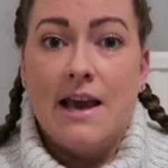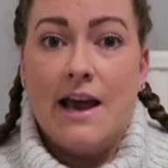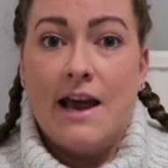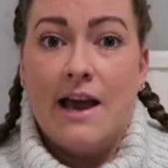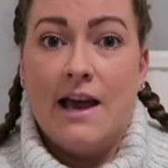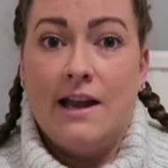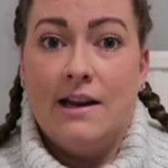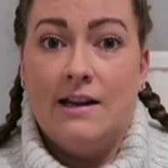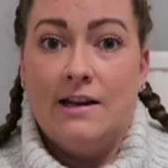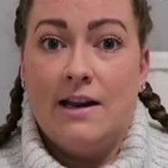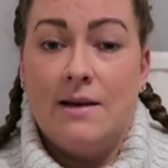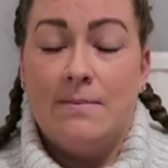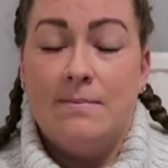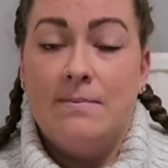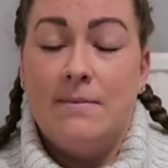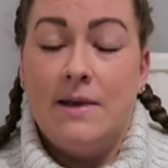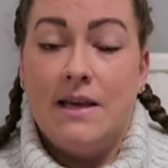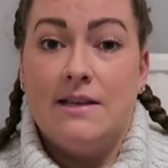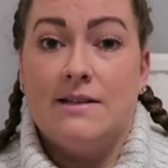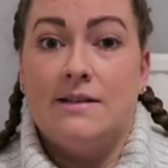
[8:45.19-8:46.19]
and
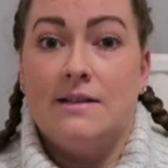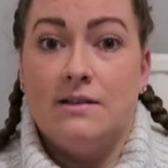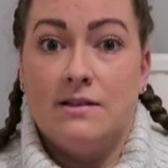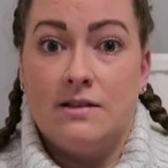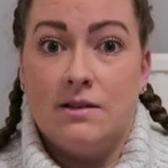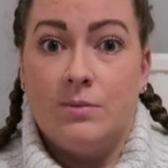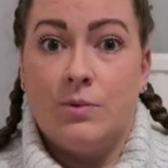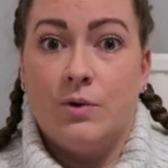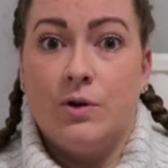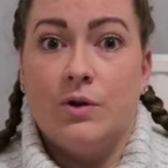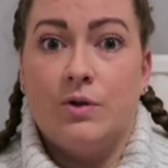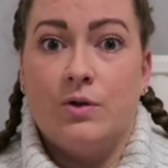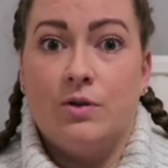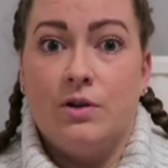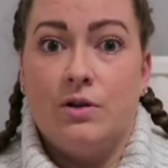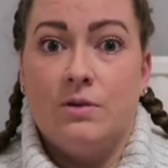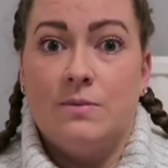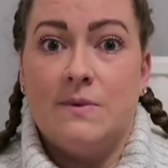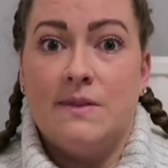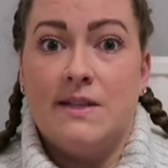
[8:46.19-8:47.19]
amazing support
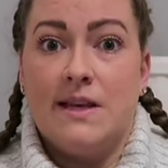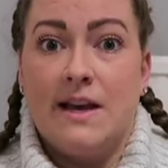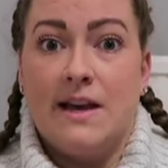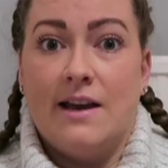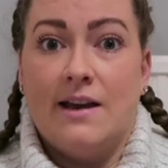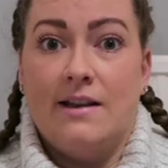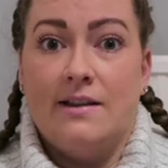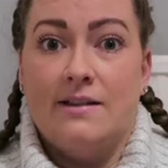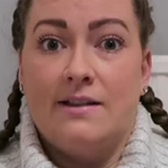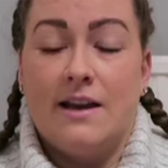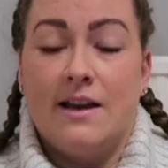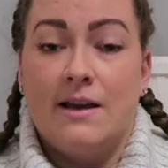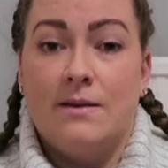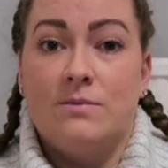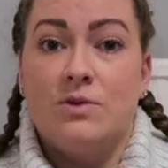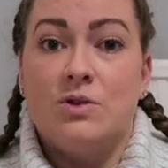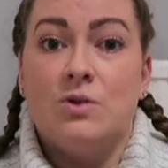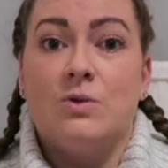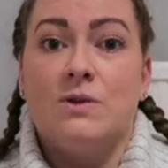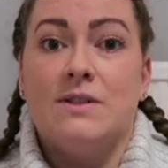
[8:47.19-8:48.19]
groups, and I
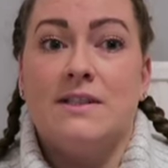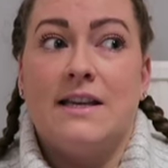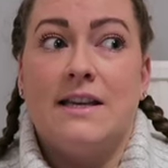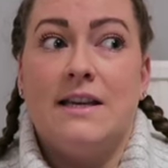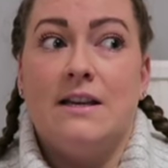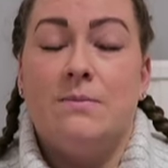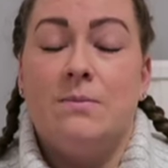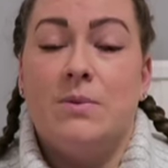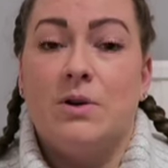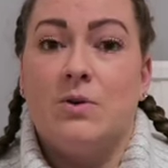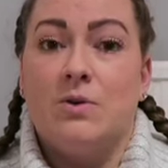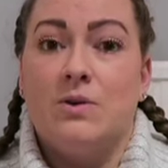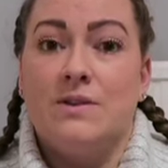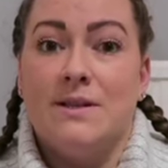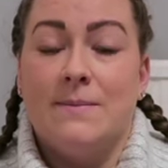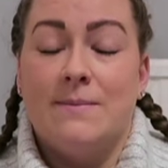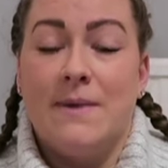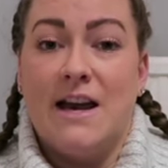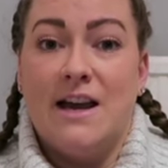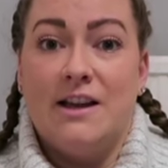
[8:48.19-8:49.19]
am so excited
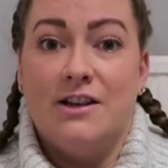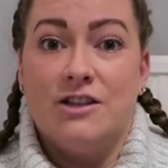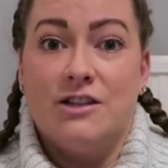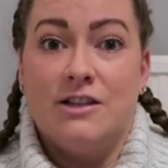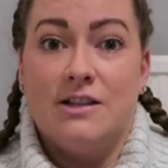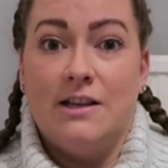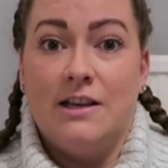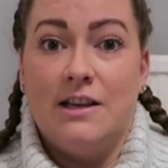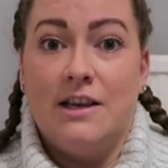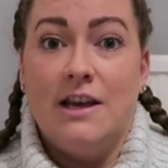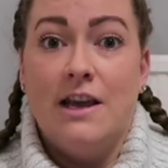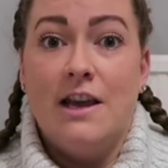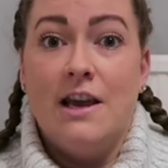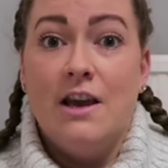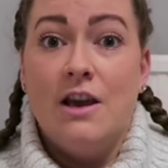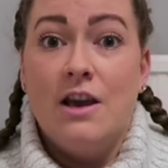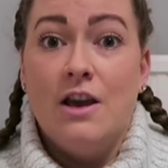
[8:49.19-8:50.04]
because I'm actually